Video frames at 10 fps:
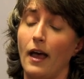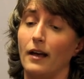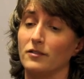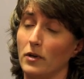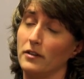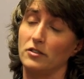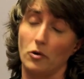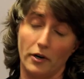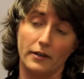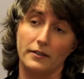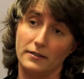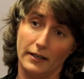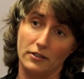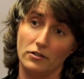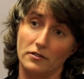as well as the
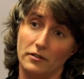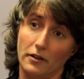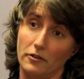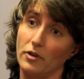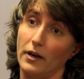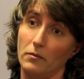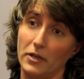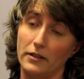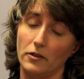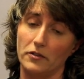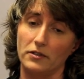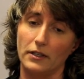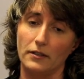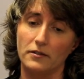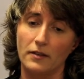organizations that are trying to meet those
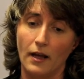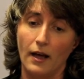needs.